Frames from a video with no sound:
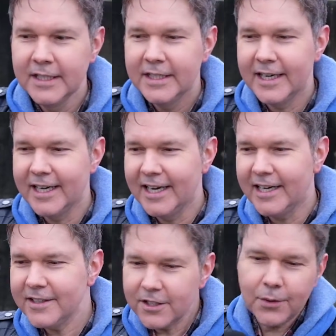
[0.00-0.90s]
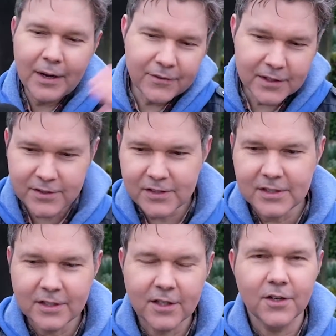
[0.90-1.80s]
And then you have these,
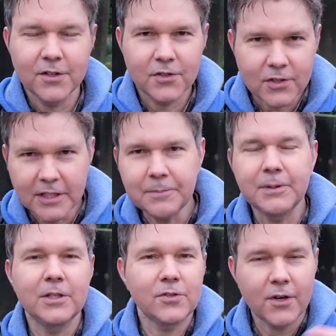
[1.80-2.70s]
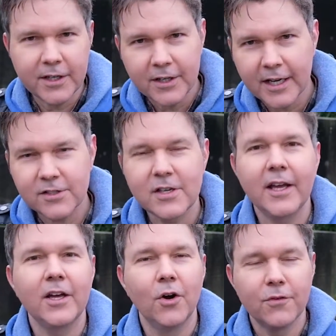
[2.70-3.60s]
you sleep and you start your next
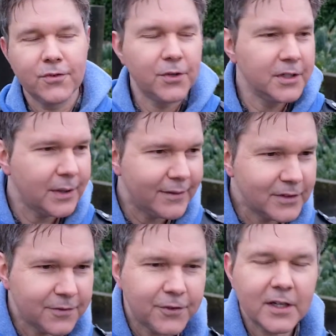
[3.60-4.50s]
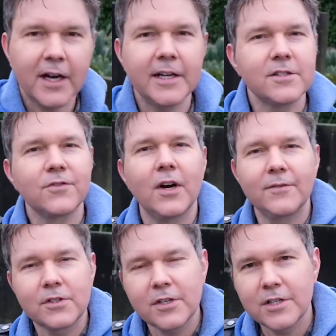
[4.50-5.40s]
day over, and you have different kinds of
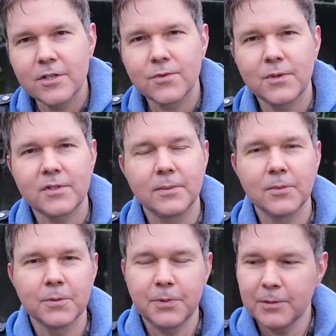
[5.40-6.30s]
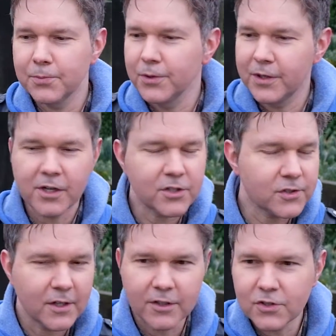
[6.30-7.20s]
conversations with similar people. There
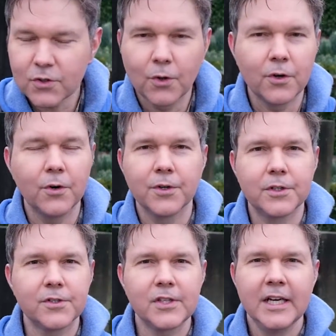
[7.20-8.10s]
are store owners